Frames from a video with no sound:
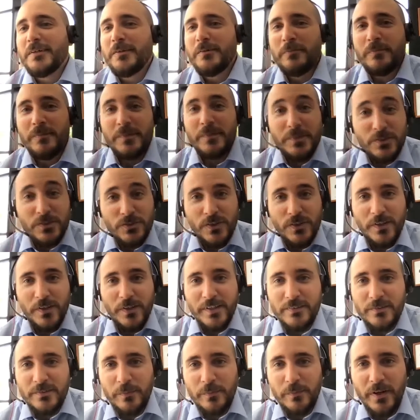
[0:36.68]
Digital
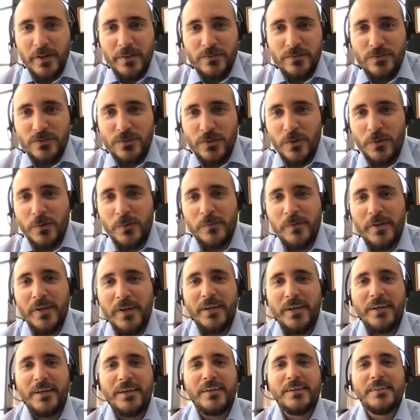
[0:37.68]
Enterprise Show,
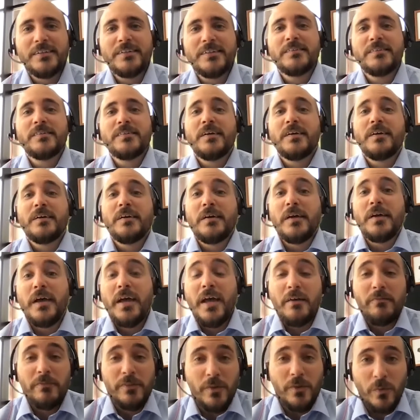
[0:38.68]
and I
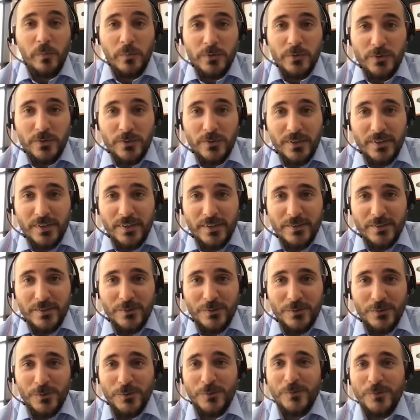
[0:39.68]
have the opportunity
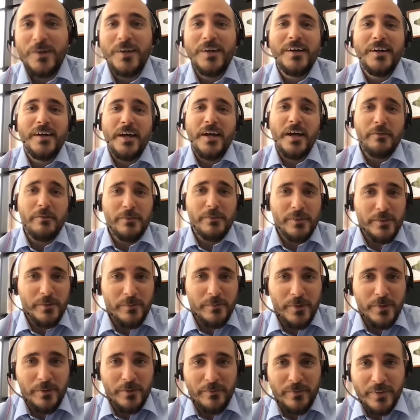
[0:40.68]
to have a little
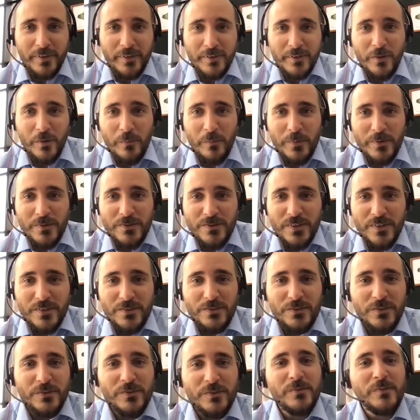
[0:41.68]
bit of a
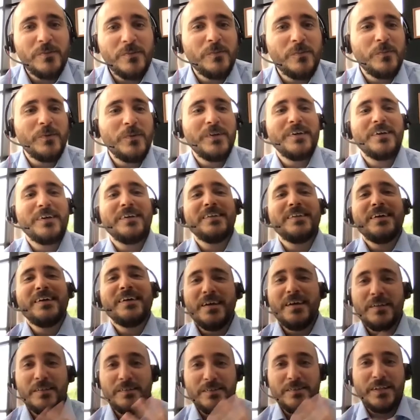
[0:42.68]
conversation with
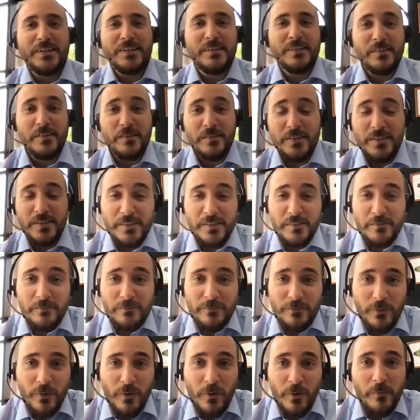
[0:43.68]
the technical team
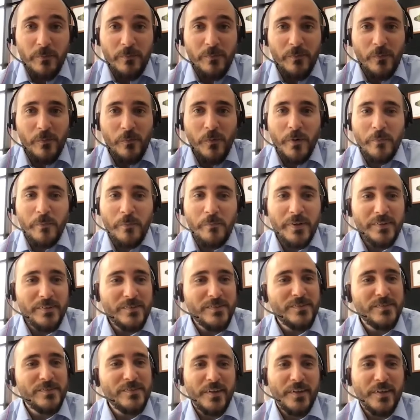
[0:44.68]
from
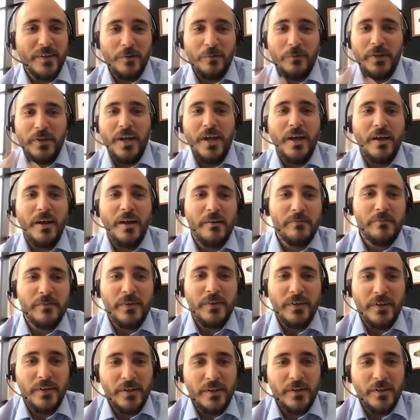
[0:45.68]
WebBeds. We have
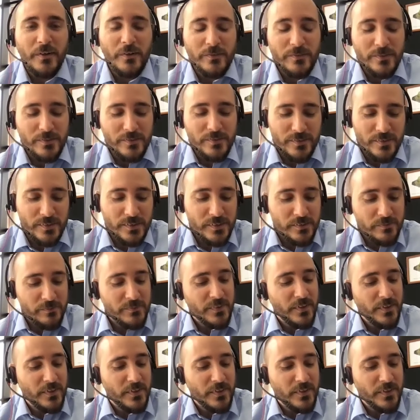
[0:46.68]
Constantine.